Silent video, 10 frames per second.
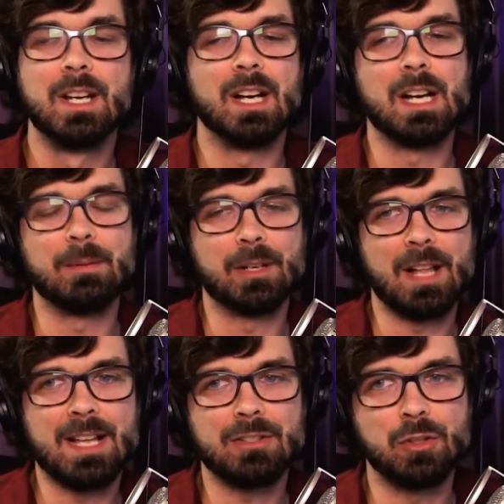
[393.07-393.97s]

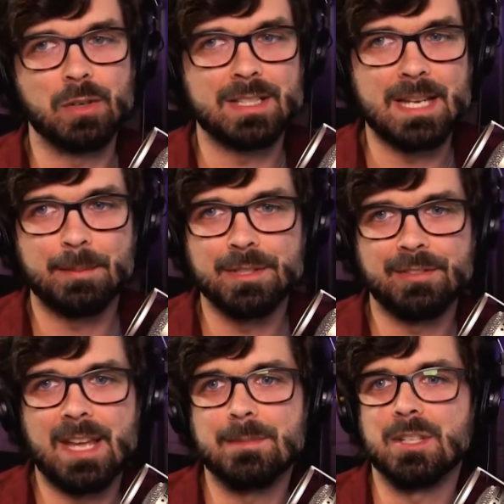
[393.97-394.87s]
It'll ask you examples
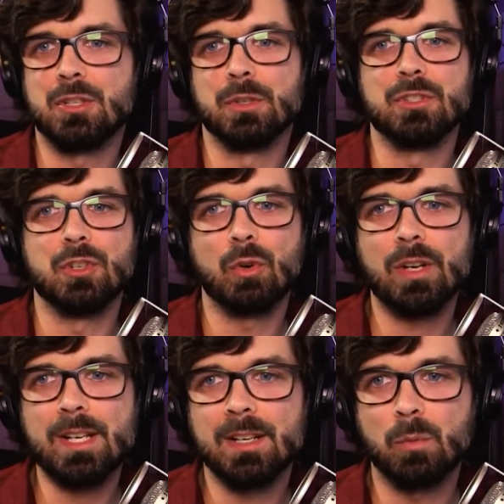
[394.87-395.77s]
of games that you
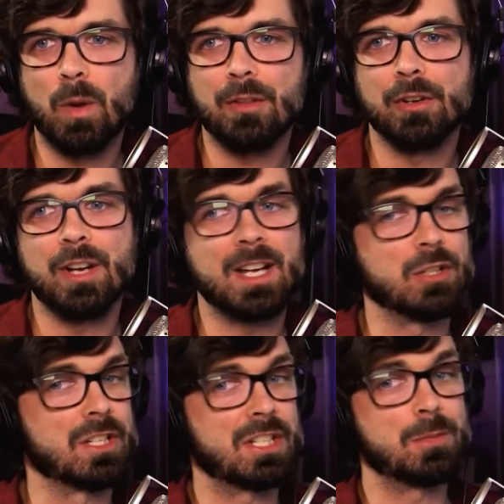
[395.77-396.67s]
enjoy and whether or not
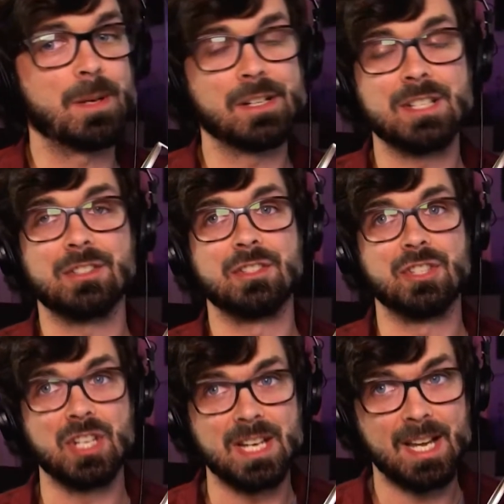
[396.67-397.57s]
you're an experienced
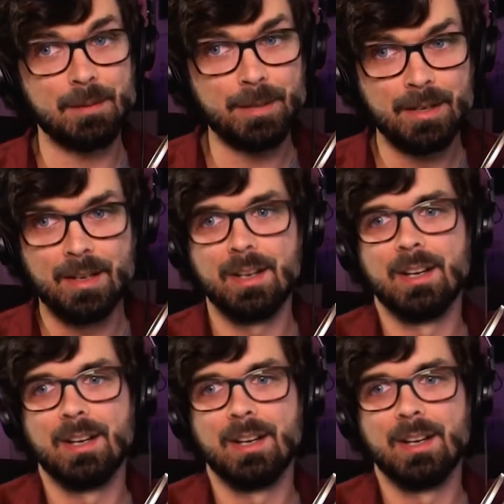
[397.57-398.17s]
GM.